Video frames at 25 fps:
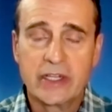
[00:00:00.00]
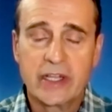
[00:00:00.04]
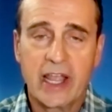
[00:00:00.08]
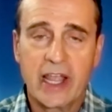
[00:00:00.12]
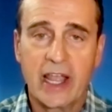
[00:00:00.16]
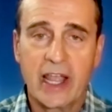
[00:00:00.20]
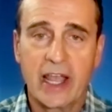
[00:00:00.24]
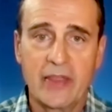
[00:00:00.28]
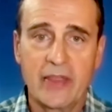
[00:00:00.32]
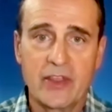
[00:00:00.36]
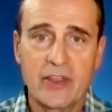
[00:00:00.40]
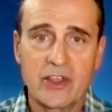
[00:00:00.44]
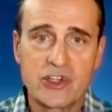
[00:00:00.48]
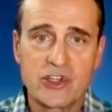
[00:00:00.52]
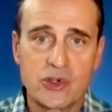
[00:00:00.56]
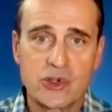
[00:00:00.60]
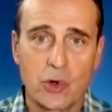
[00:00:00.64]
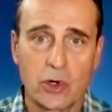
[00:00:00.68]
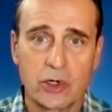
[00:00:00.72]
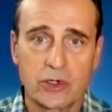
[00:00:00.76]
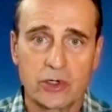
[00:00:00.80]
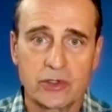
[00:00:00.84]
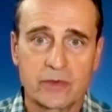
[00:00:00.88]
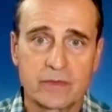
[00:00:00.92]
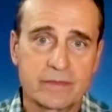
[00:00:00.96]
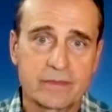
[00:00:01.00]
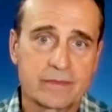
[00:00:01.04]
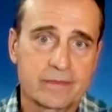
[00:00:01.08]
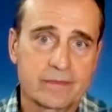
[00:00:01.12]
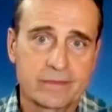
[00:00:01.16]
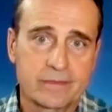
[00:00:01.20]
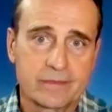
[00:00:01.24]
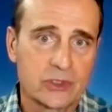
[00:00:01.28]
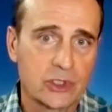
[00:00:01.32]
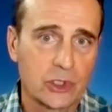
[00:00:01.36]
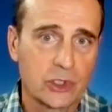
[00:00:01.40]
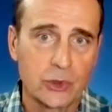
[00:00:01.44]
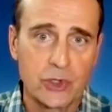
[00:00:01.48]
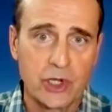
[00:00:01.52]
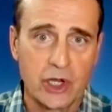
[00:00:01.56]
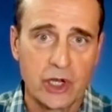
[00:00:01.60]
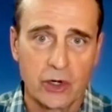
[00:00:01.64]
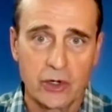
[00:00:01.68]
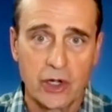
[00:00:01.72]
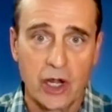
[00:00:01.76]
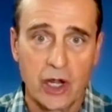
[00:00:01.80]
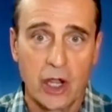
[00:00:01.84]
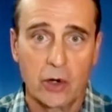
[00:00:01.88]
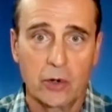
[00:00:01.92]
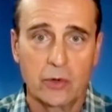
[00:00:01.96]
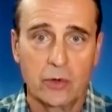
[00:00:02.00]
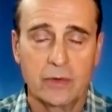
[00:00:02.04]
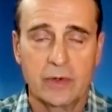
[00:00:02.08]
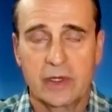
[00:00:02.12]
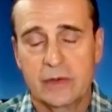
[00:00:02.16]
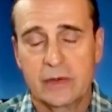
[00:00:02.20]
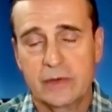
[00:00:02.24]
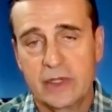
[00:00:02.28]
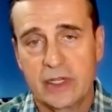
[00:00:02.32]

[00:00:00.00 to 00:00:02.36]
and the short 2-year note